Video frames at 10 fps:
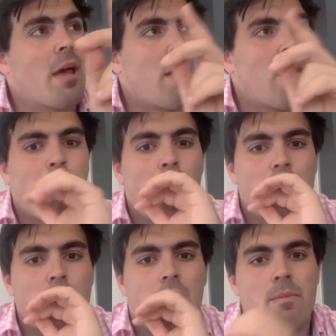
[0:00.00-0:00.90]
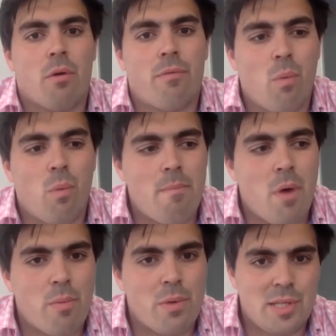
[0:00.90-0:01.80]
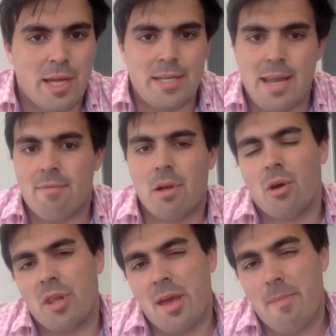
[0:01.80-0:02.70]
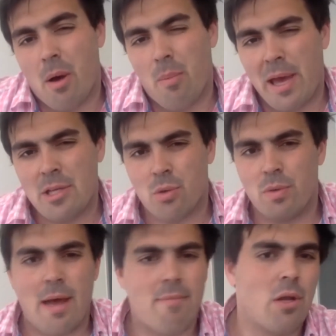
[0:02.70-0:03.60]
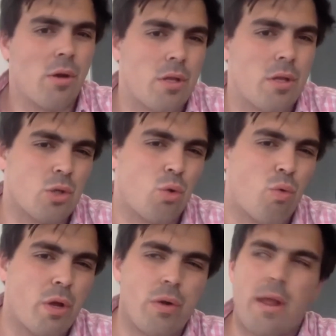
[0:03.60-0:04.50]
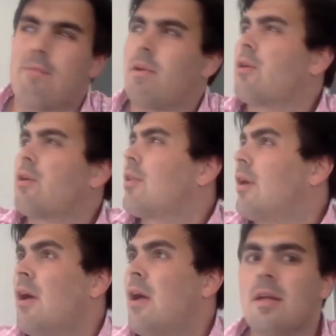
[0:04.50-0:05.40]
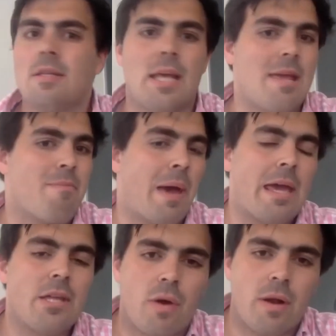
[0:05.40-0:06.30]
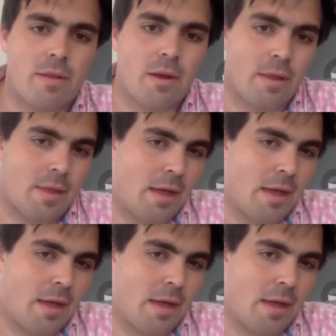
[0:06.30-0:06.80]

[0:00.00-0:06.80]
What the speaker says: that point, like, I'm not for one moment saying never look at the about page or never look at the story or never look at the team page or anything like that.